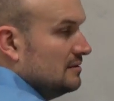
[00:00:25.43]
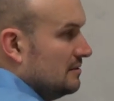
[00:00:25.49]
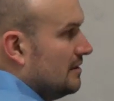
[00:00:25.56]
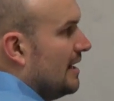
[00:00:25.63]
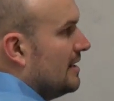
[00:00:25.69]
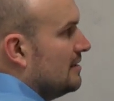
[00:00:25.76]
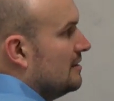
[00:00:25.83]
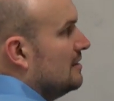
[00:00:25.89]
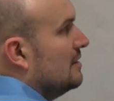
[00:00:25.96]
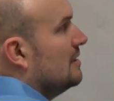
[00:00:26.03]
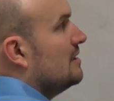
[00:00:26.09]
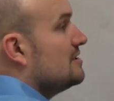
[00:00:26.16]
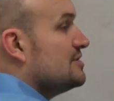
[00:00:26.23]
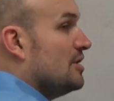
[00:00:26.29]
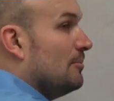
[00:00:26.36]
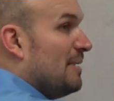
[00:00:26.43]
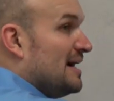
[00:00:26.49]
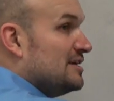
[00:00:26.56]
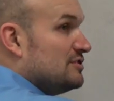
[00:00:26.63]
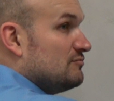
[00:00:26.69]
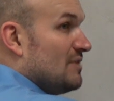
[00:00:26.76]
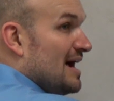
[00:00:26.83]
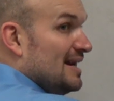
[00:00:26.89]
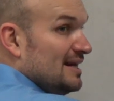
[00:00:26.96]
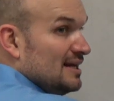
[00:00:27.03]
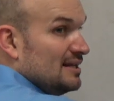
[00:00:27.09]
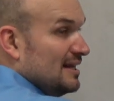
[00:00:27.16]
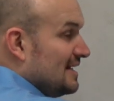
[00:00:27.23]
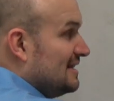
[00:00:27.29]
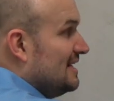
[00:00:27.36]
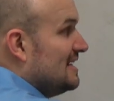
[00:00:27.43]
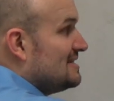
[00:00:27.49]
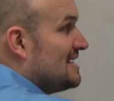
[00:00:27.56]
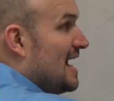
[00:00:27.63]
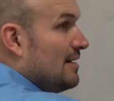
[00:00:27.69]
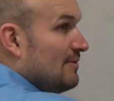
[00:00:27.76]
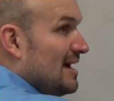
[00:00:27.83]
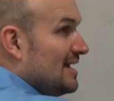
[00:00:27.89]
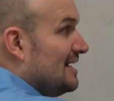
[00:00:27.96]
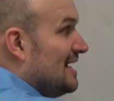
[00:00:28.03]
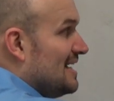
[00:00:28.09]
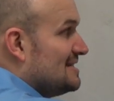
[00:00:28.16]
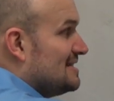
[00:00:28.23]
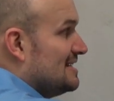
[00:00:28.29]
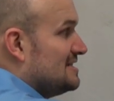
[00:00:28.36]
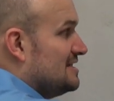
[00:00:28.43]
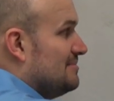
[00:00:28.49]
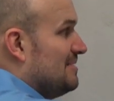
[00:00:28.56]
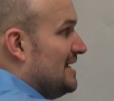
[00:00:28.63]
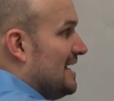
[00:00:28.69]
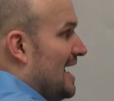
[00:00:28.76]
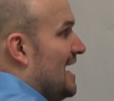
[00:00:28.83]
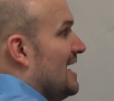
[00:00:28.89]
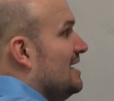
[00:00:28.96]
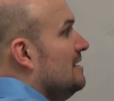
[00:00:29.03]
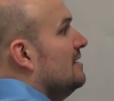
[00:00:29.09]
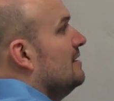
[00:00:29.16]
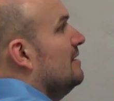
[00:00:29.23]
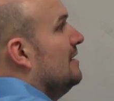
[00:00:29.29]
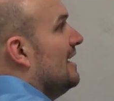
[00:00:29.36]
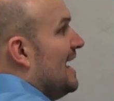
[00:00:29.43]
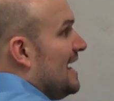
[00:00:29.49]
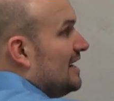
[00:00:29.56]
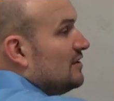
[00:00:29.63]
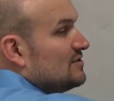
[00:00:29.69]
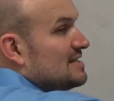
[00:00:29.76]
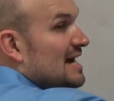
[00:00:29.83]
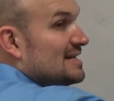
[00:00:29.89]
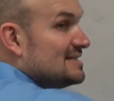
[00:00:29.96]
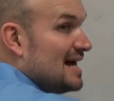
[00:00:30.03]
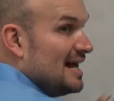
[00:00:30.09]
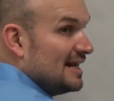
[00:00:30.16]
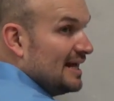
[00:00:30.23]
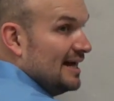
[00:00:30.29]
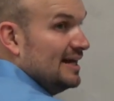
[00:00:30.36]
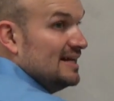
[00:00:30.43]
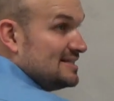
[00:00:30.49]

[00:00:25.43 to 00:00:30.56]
Right. So by writing it like this, I recognize this to be a angle side side again.